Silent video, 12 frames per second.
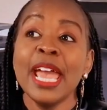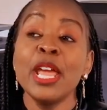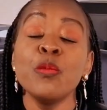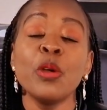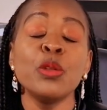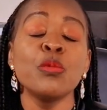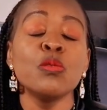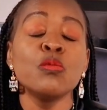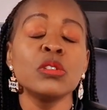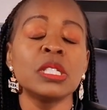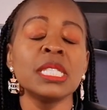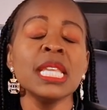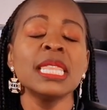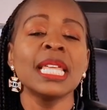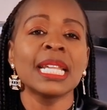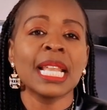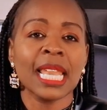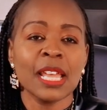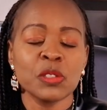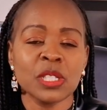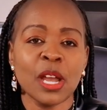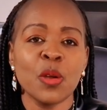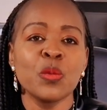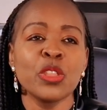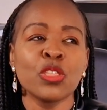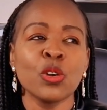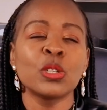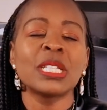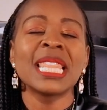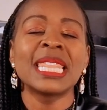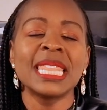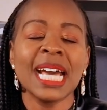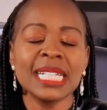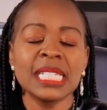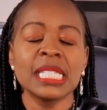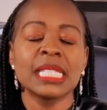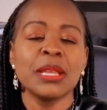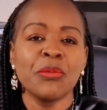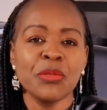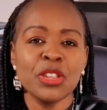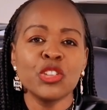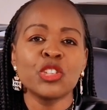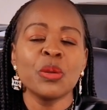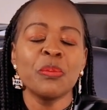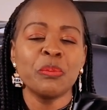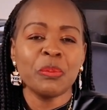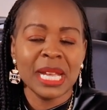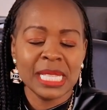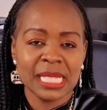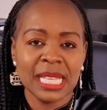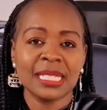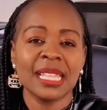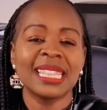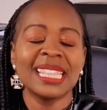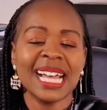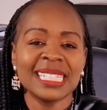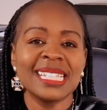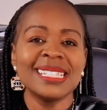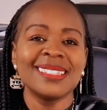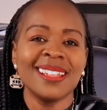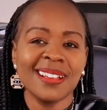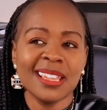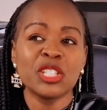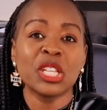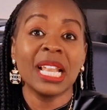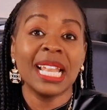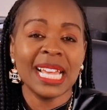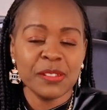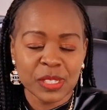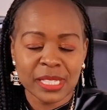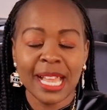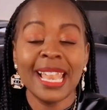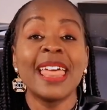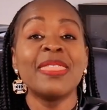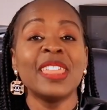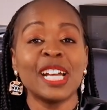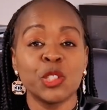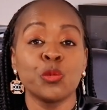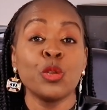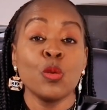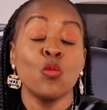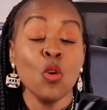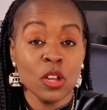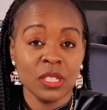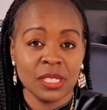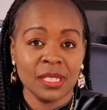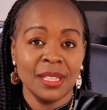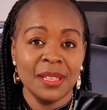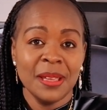And when we would see that lifestyle, we thought that is the rich mindset, that is the rich lifestyle that we want.